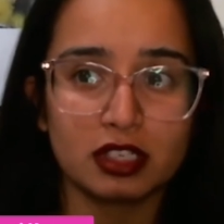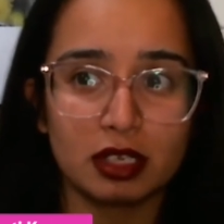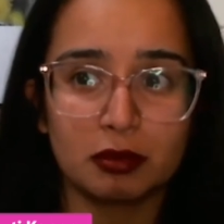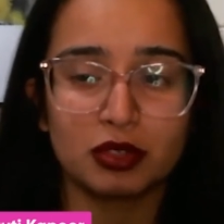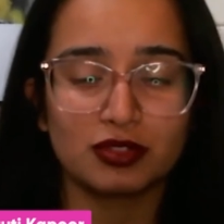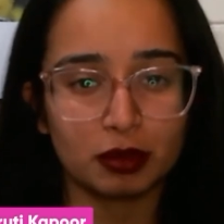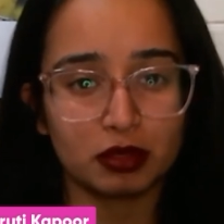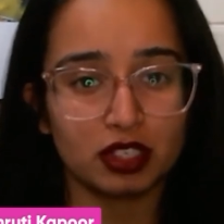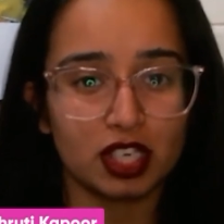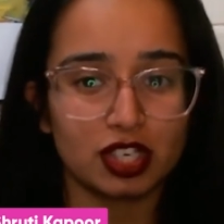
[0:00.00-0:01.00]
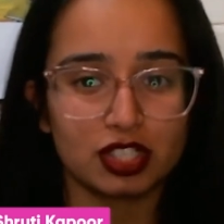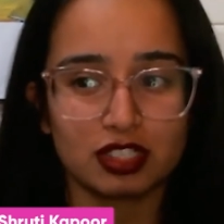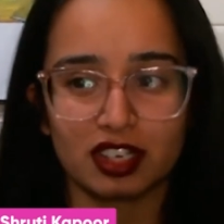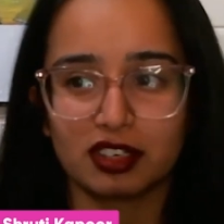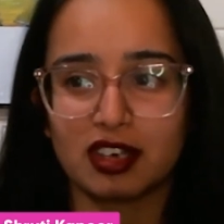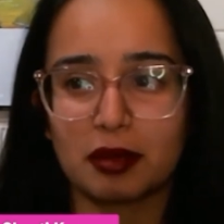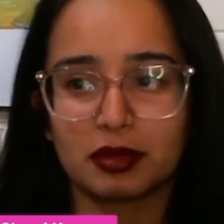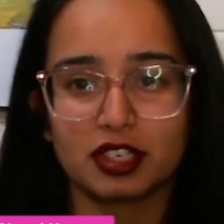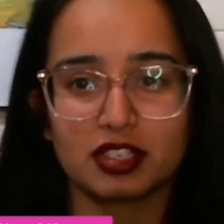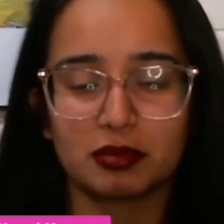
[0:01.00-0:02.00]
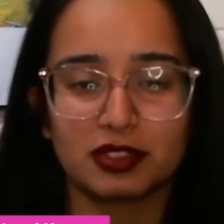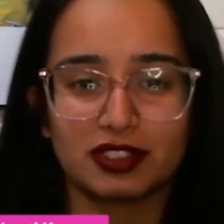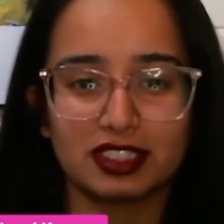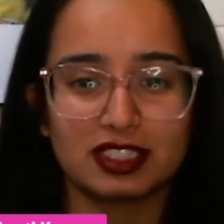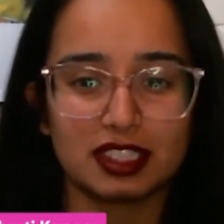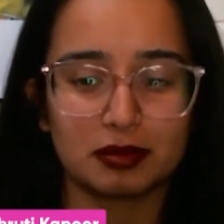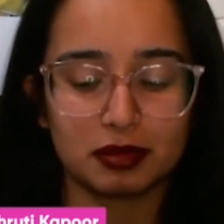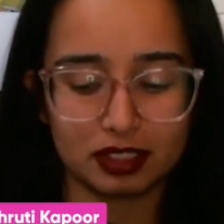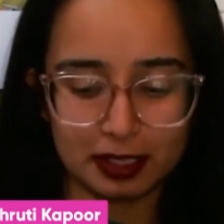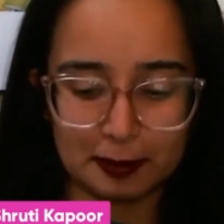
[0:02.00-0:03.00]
improve communication and collaboration between the teams.